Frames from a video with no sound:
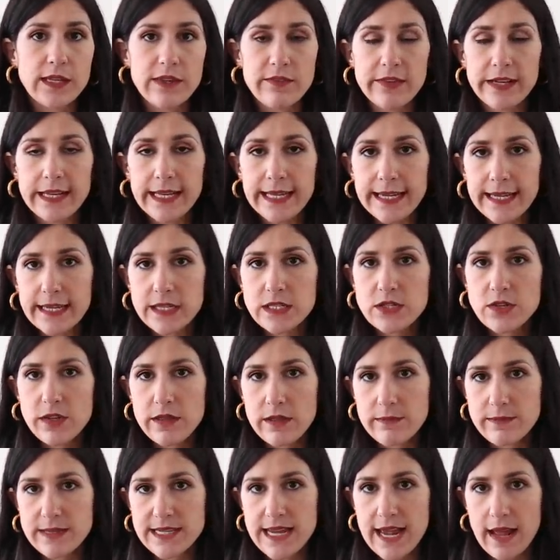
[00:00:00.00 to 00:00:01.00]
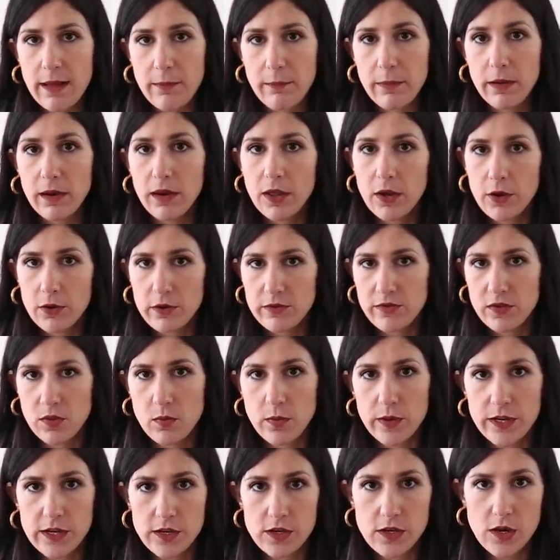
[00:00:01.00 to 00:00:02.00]
leave a link to them down below if
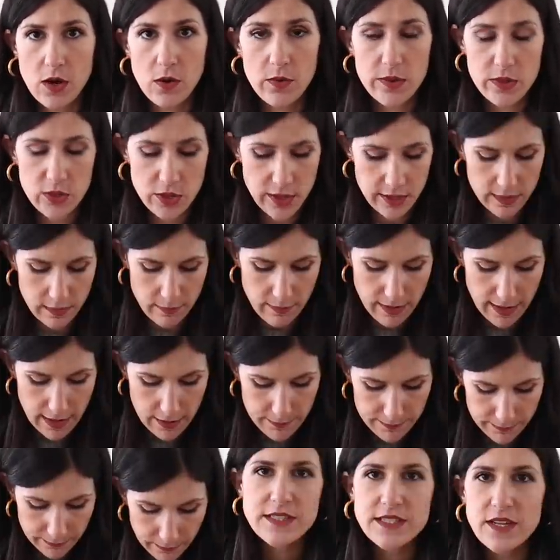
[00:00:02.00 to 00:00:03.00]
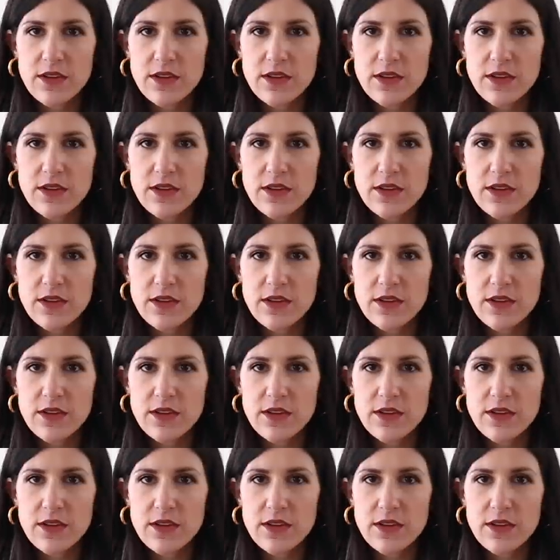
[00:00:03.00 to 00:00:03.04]
you wanted to go and check them out.